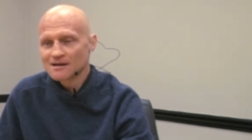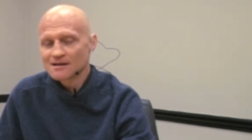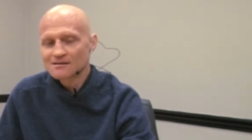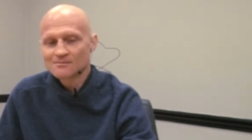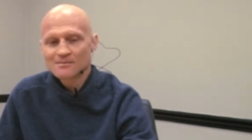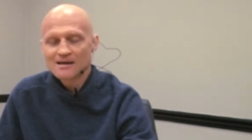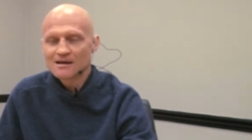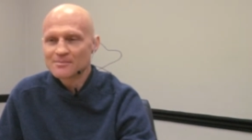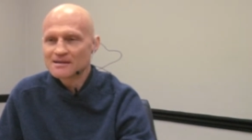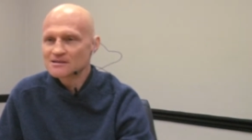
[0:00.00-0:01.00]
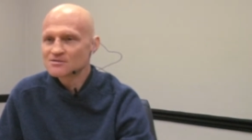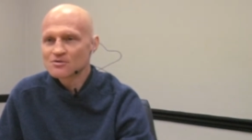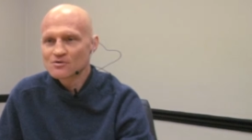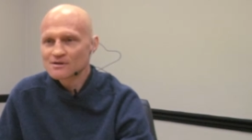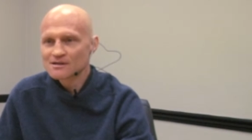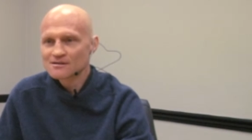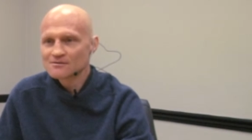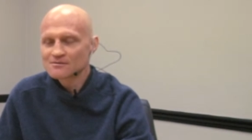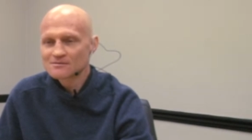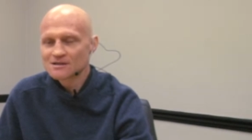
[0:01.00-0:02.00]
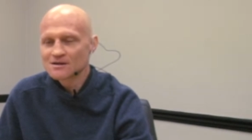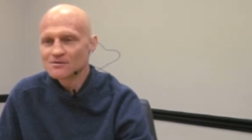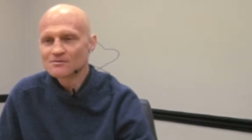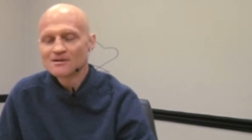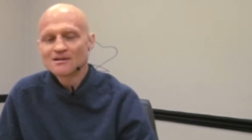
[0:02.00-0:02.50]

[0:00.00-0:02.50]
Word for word: I could make up any story, you know,